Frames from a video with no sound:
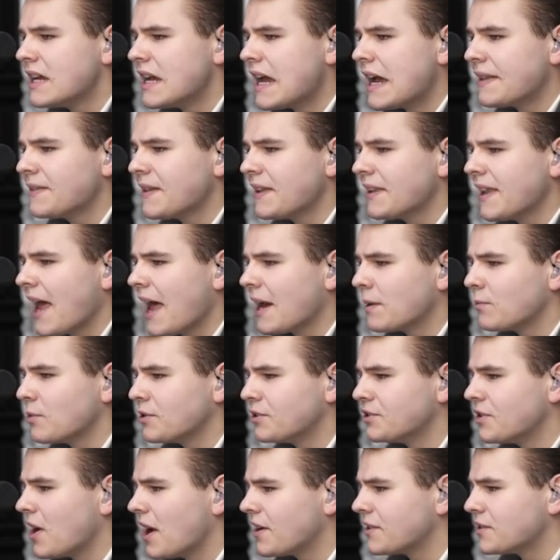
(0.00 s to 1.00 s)
And that landing
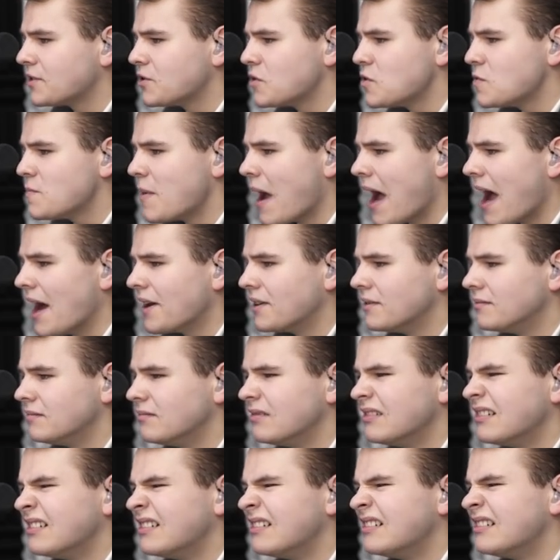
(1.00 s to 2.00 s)
was not too bad,
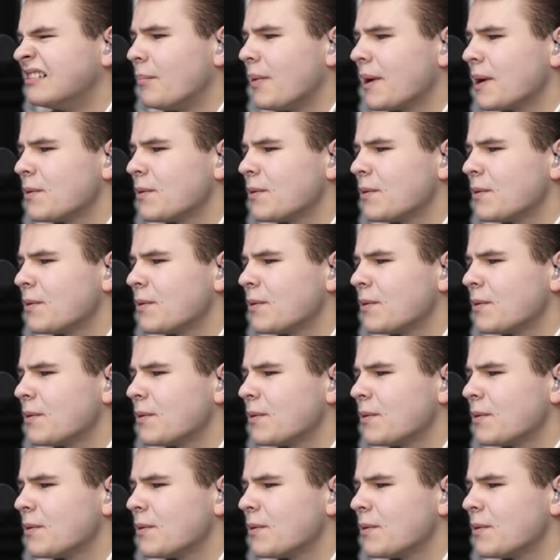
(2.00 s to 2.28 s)
uh, but